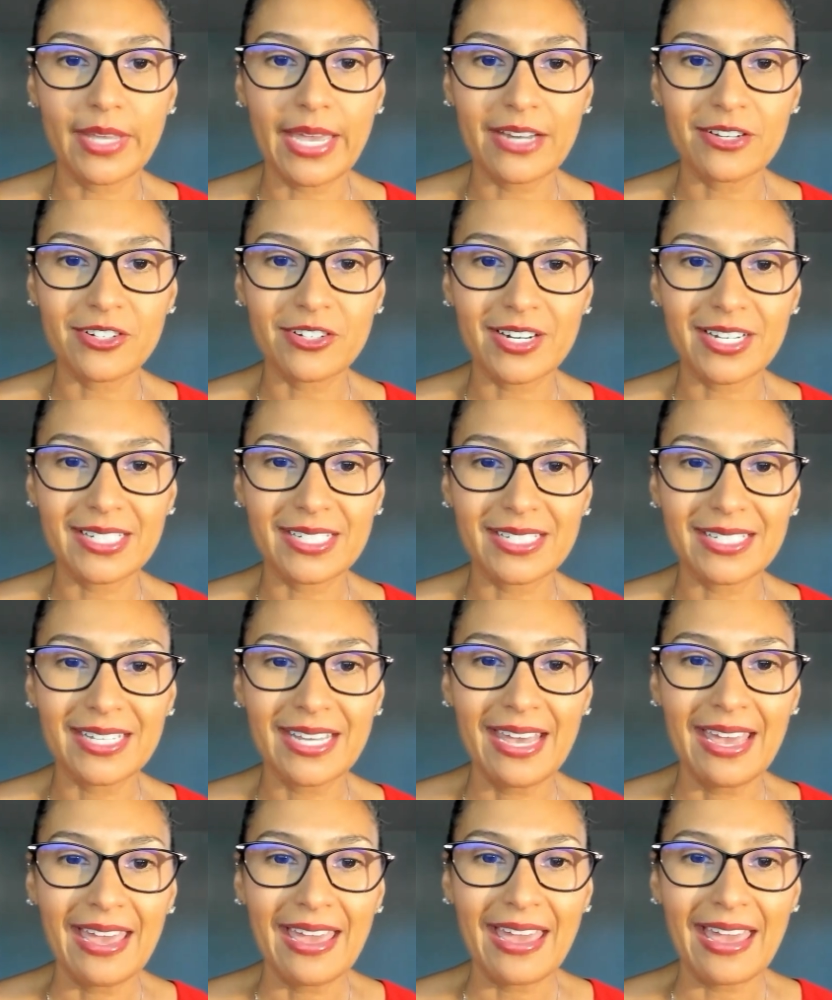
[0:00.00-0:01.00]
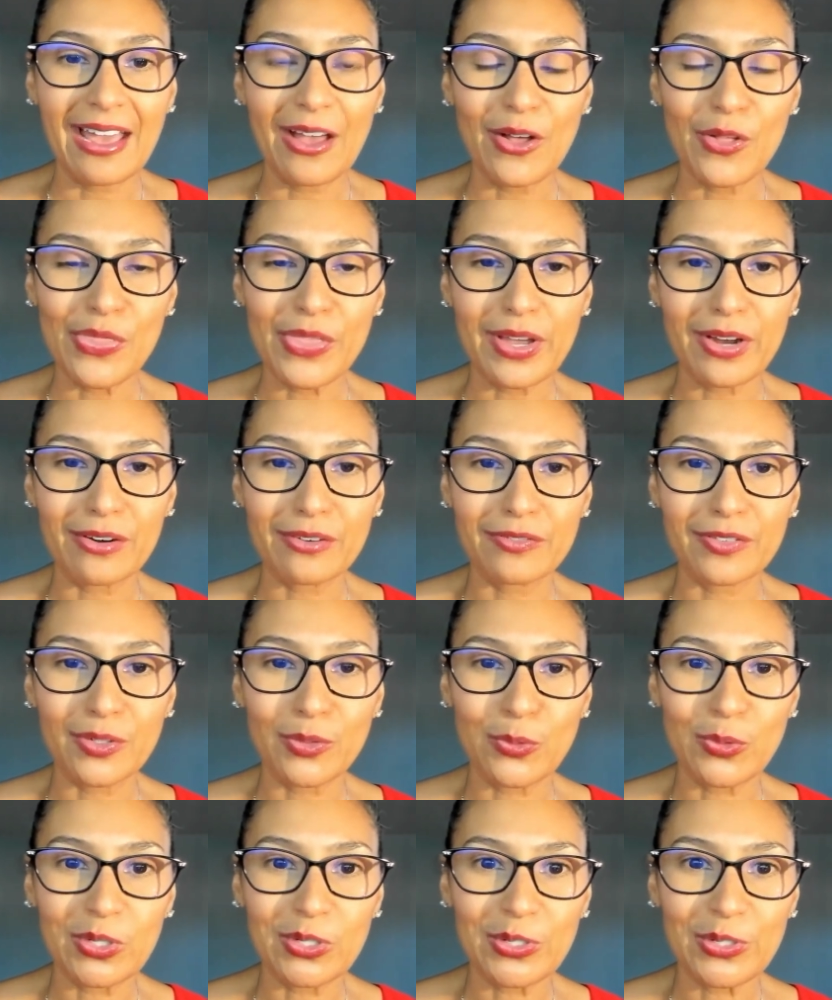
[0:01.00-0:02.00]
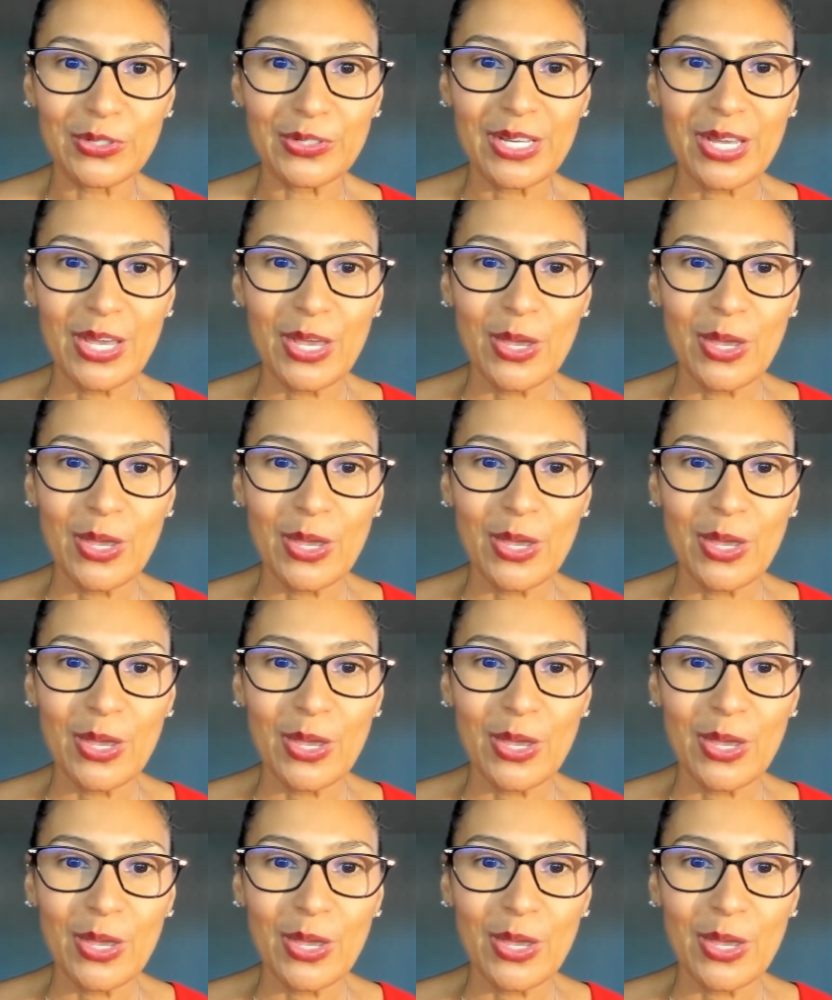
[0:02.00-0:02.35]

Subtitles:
address out there for the world